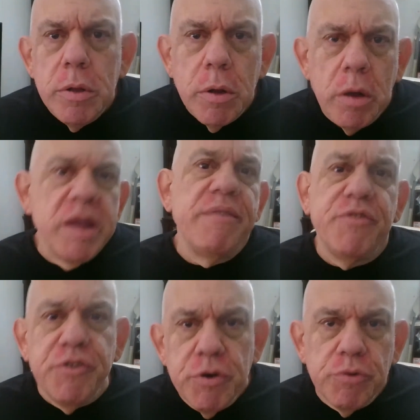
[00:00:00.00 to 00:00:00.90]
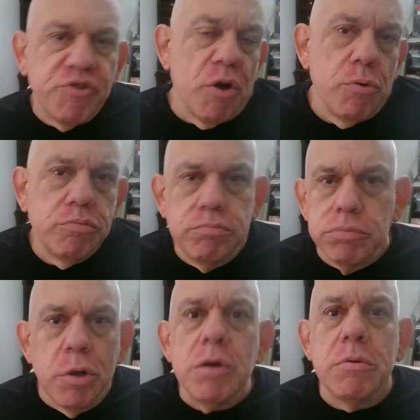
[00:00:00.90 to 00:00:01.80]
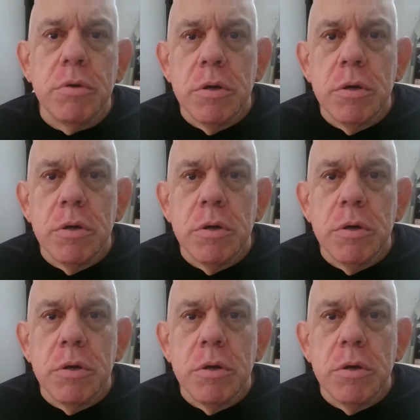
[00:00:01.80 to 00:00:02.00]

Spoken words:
All you have to do is go look